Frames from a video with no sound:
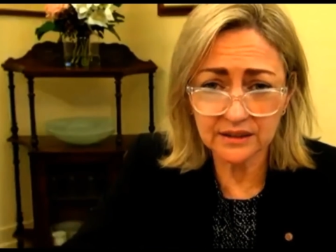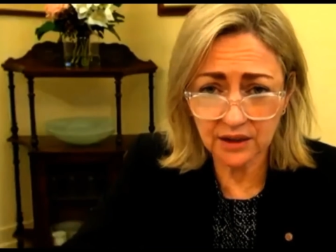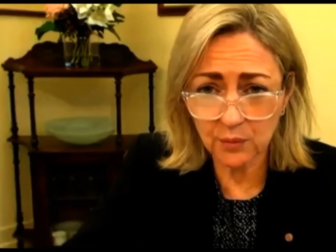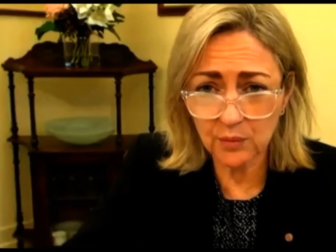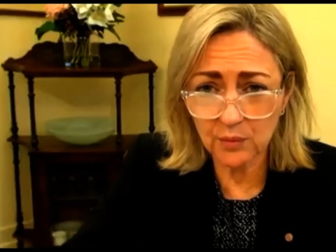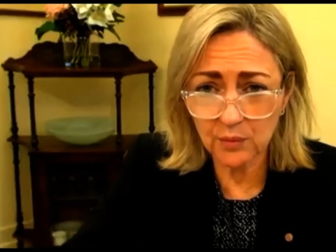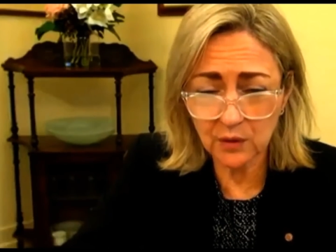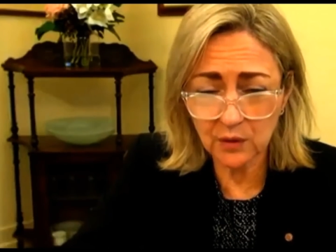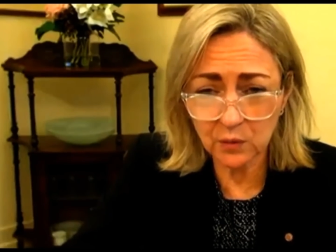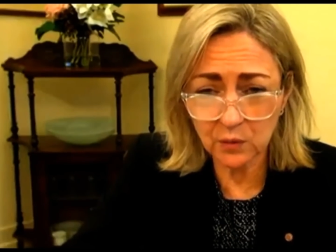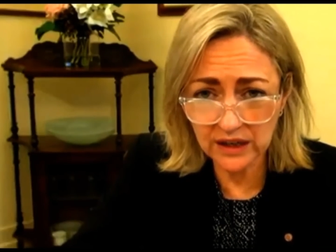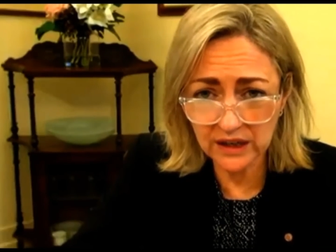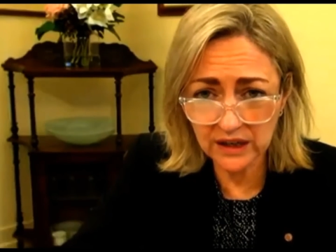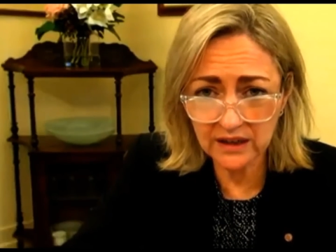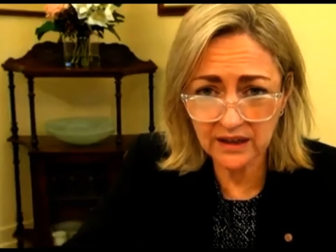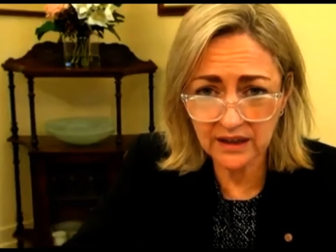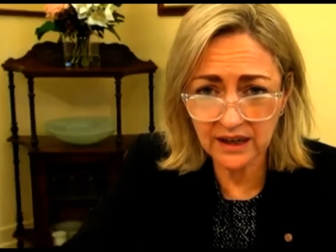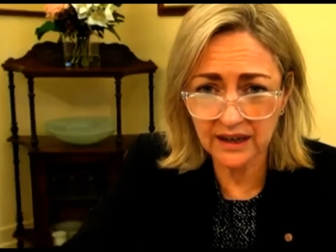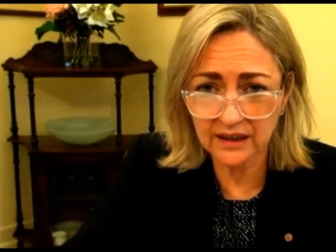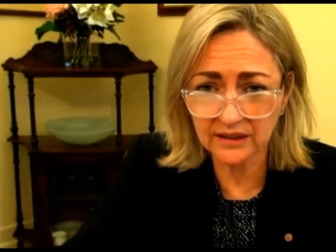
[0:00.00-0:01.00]
so many
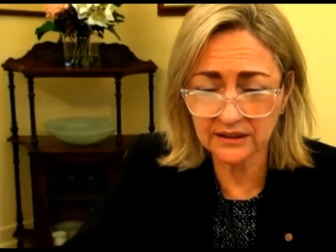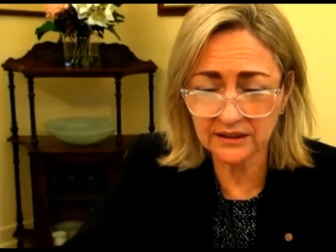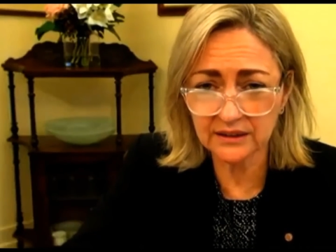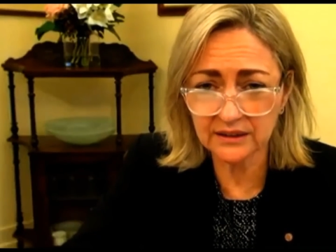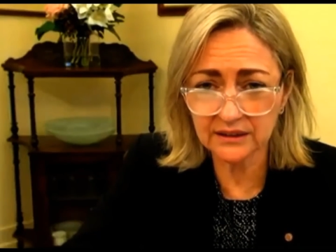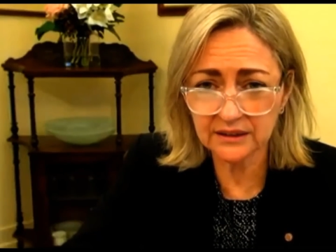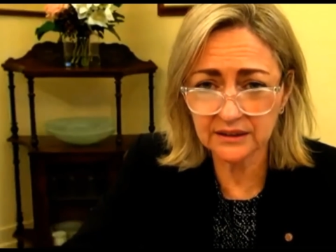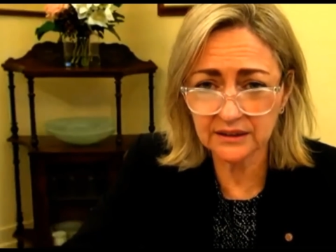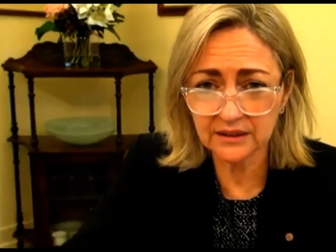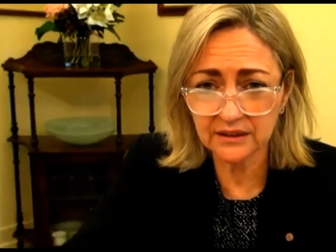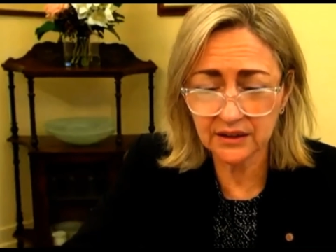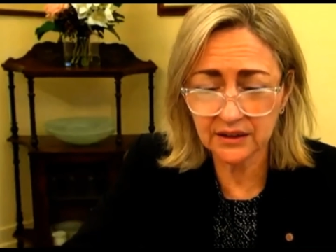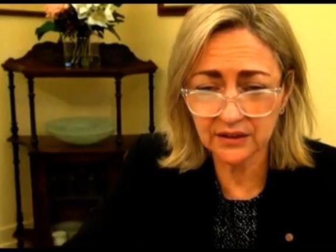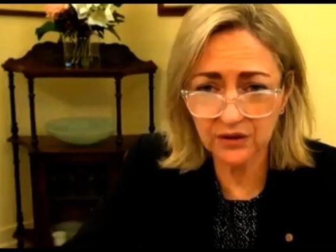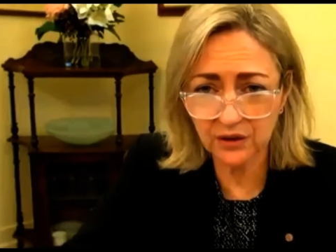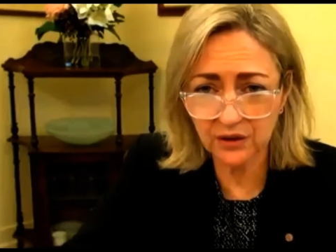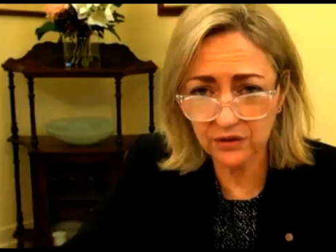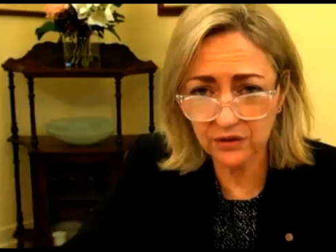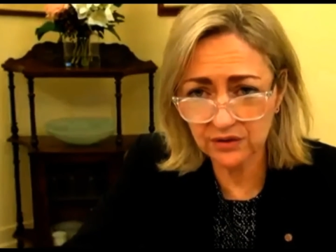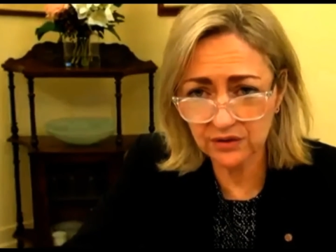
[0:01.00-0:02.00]
weak cases
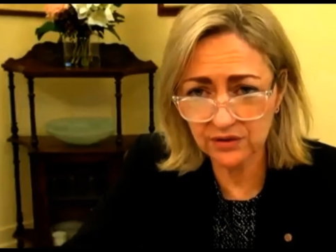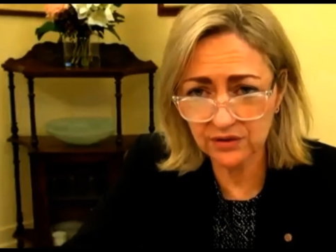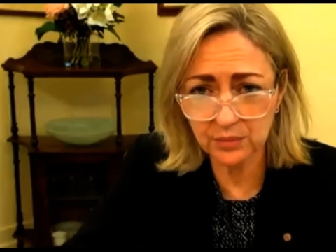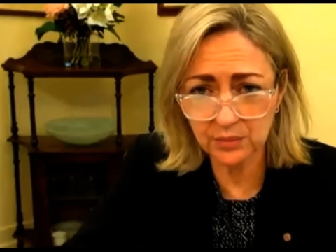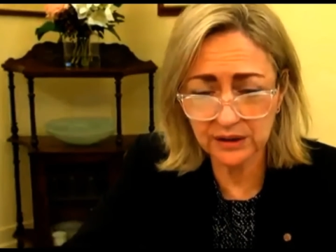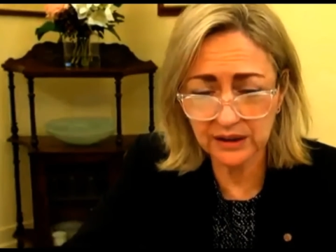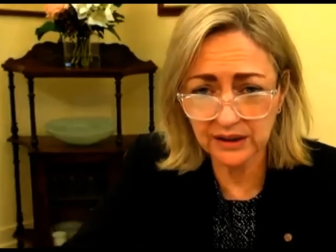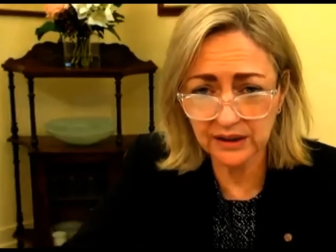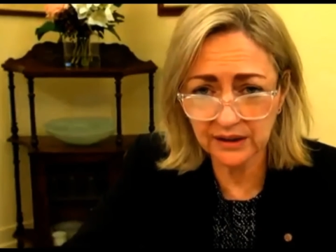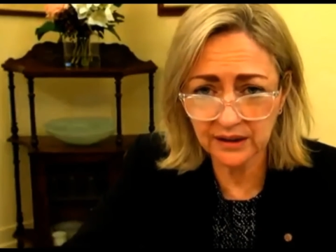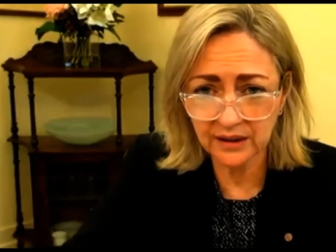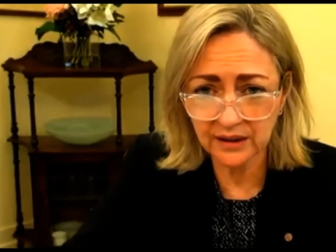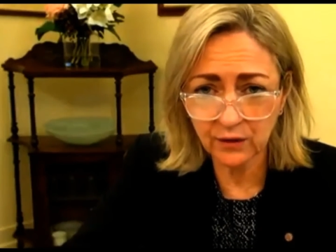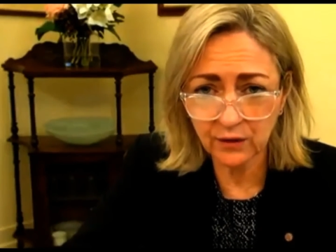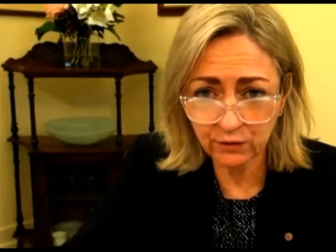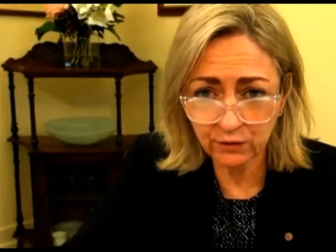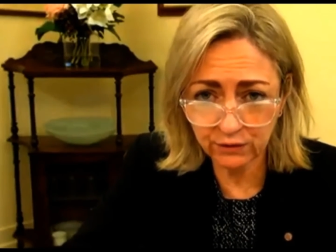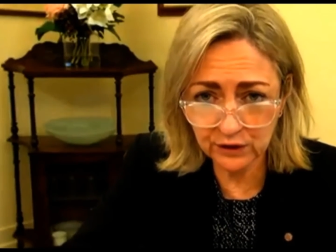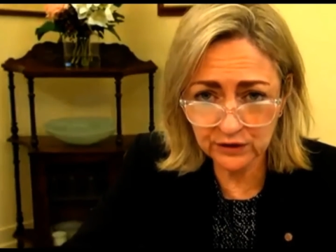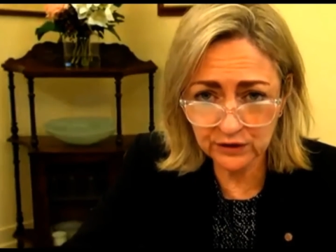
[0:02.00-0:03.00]
that used to be
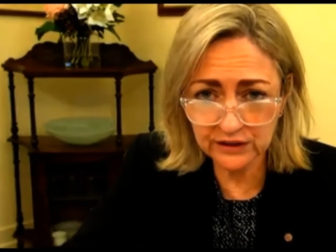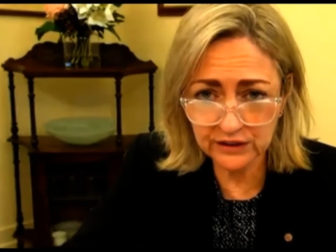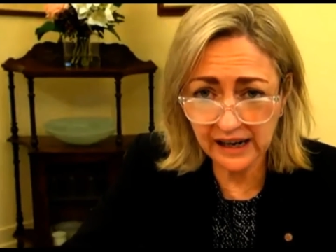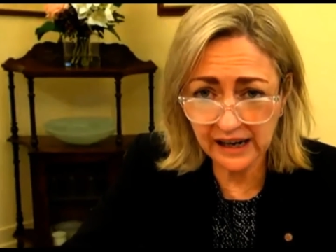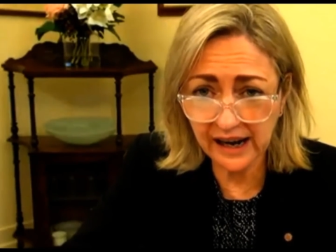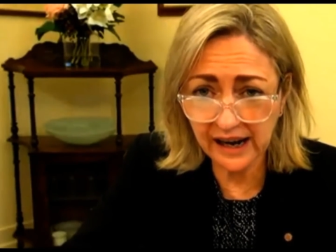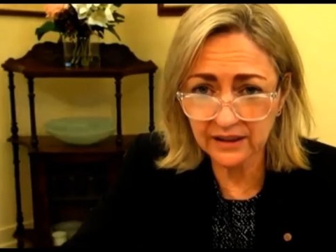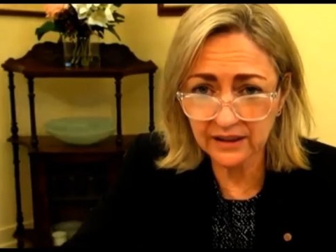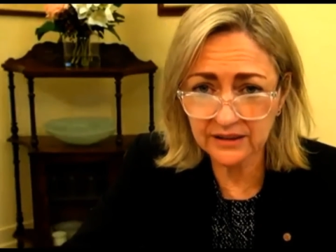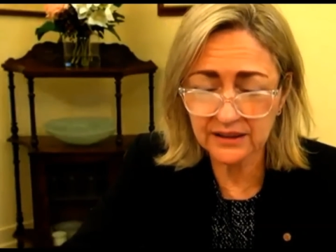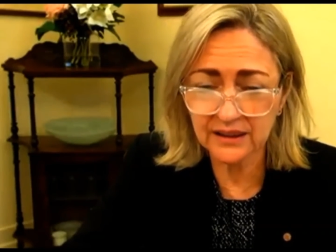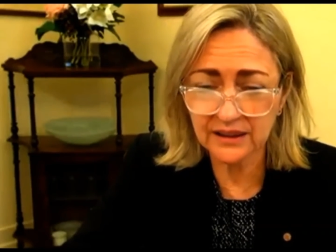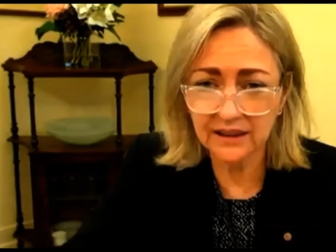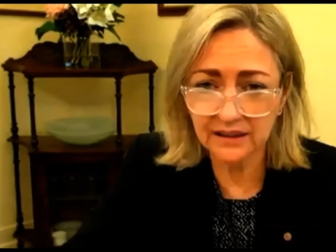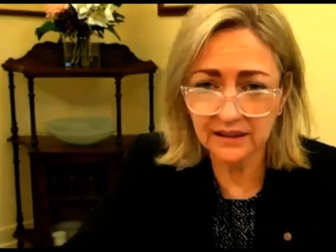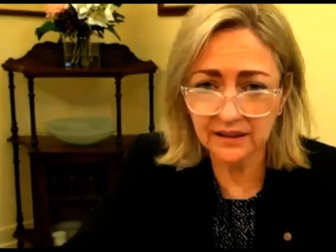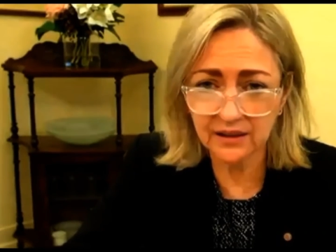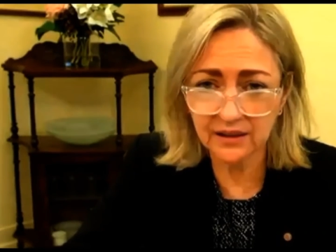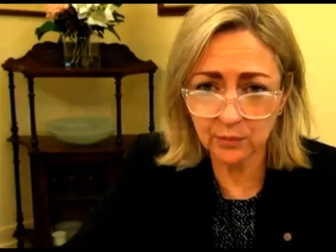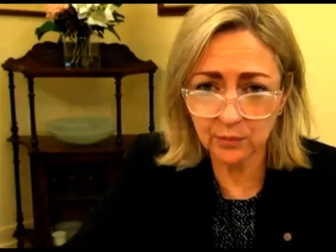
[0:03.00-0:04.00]
filtered out
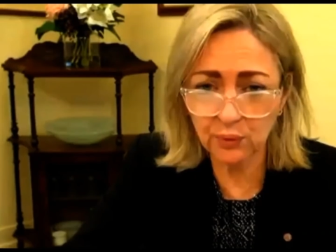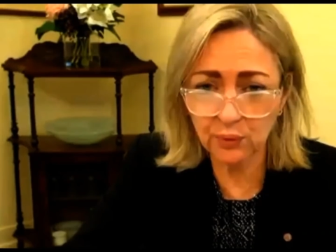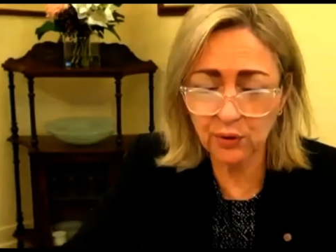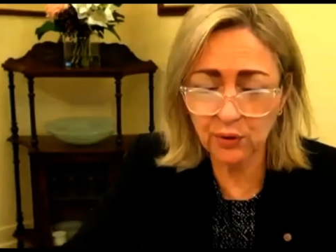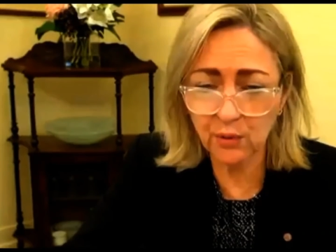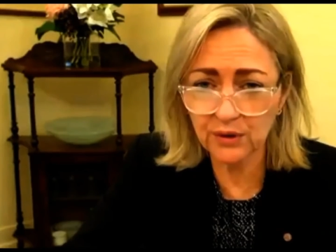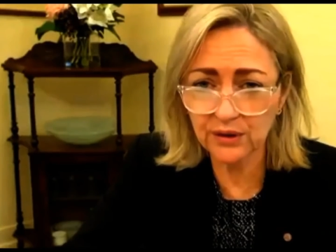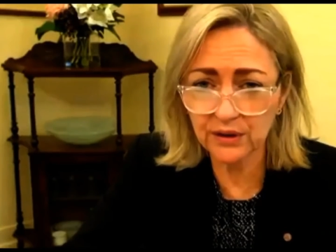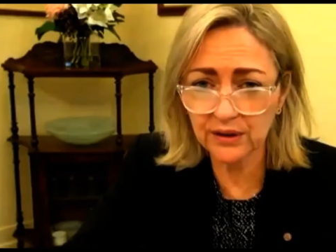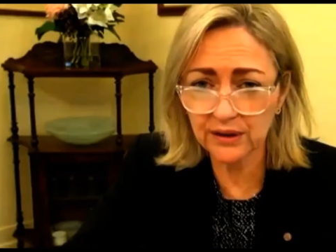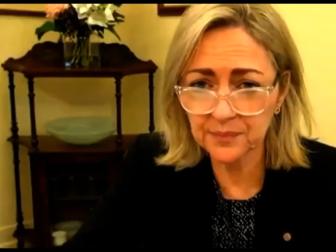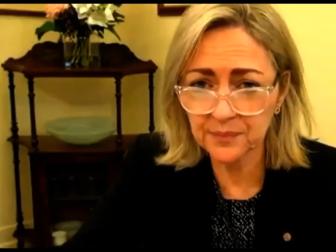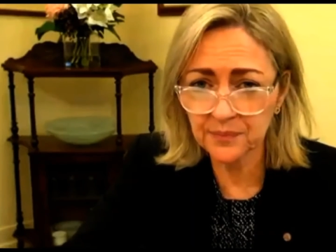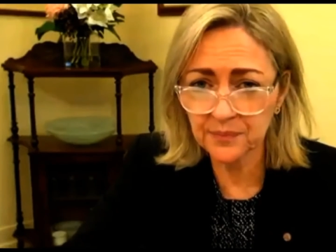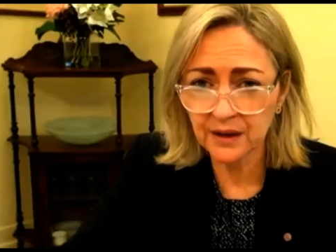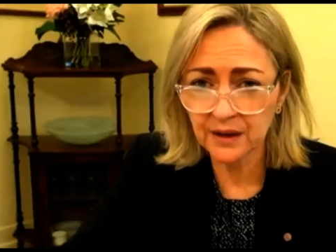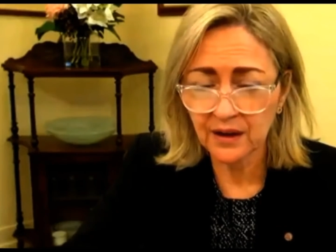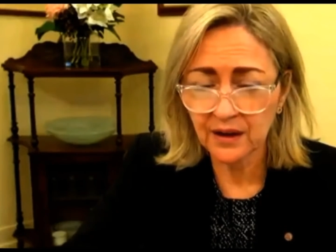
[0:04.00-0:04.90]
in the proper